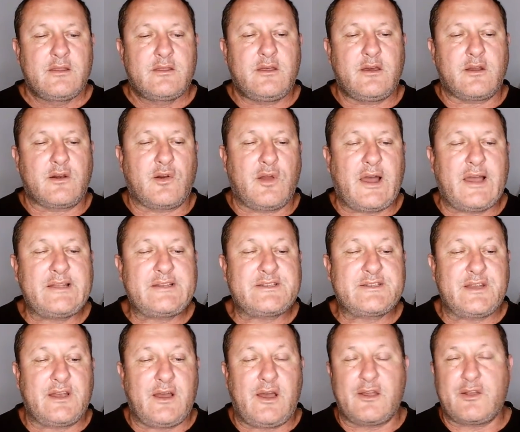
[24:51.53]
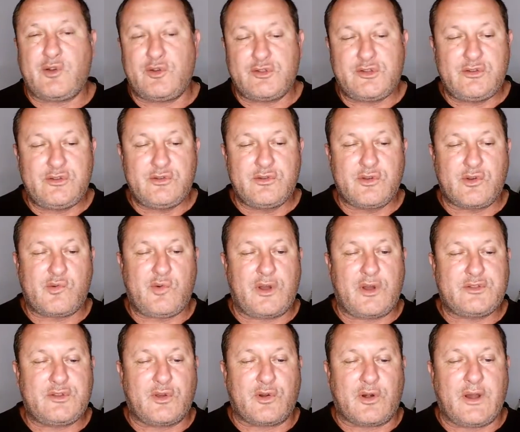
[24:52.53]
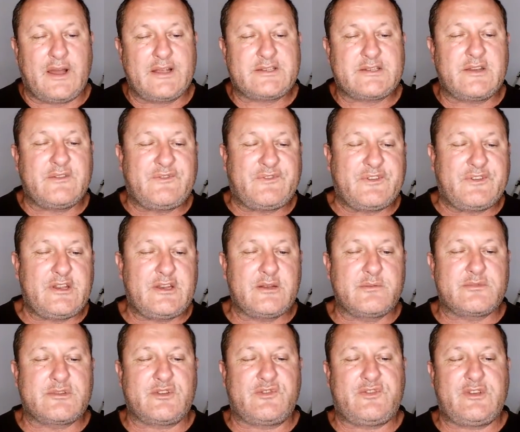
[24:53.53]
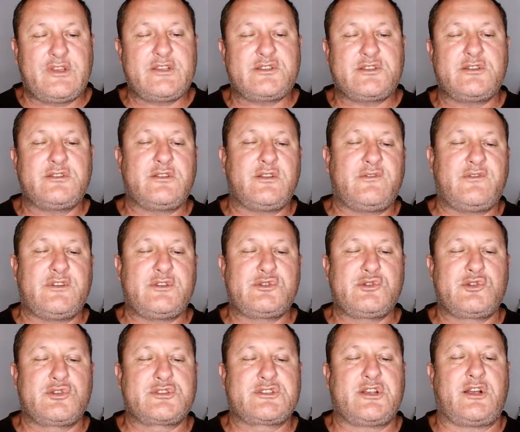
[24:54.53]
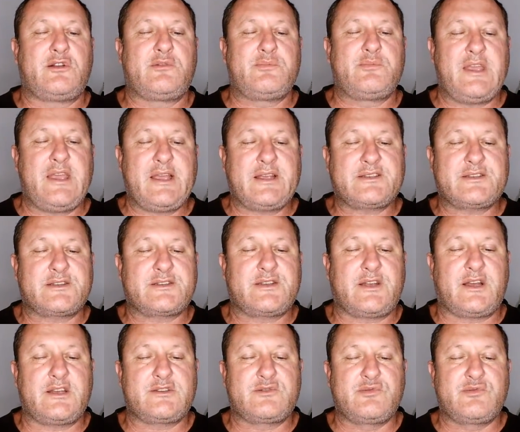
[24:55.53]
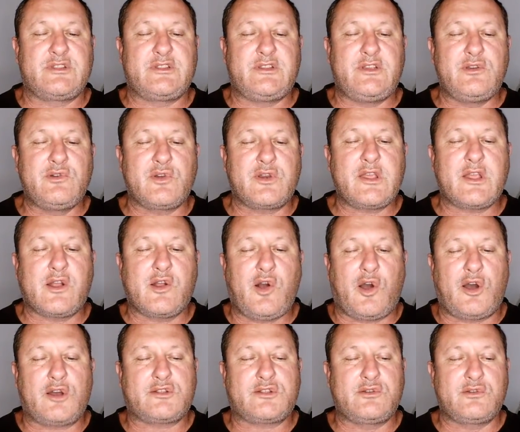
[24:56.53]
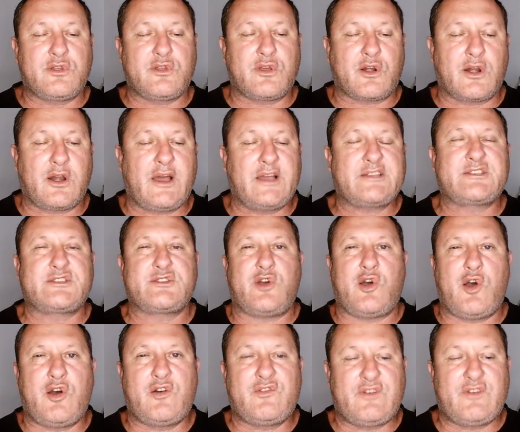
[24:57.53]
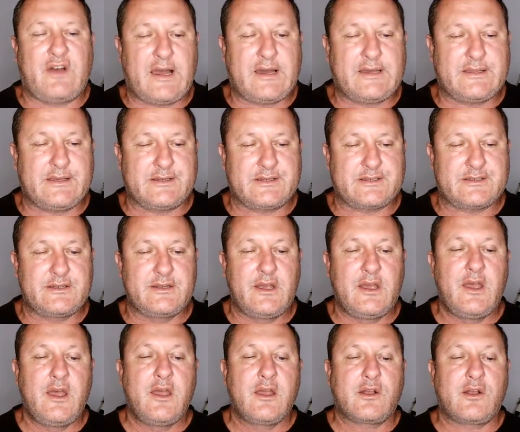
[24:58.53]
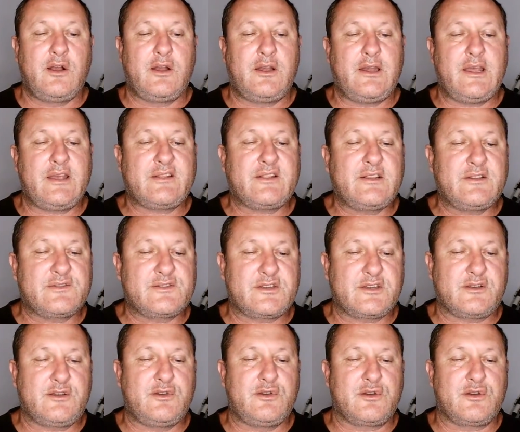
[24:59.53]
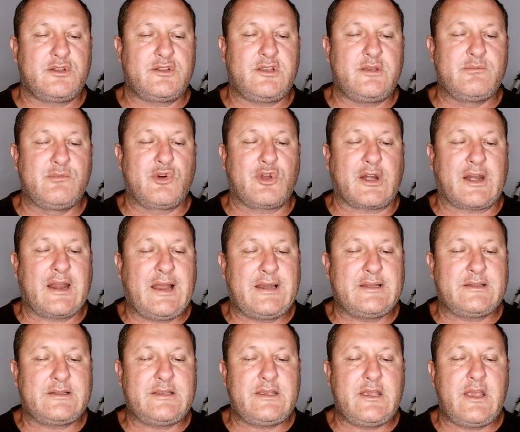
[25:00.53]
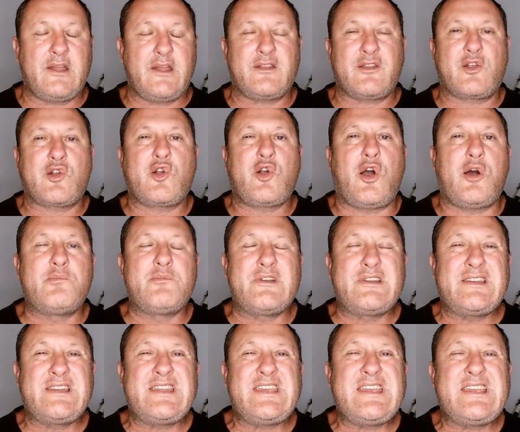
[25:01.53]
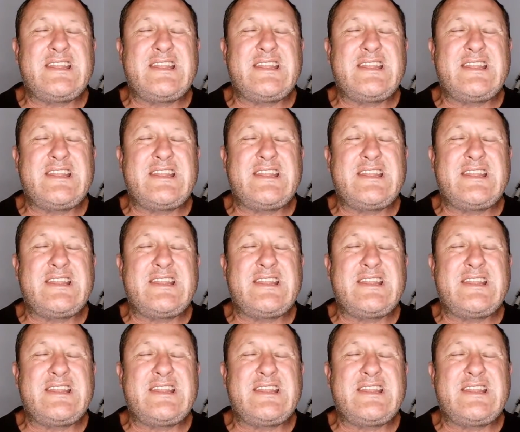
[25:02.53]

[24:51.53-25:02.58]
The rights, I continue the quote, the rights and freedoms of each individual shall be exercised with due regard to the rights of others, collective security, morality, and common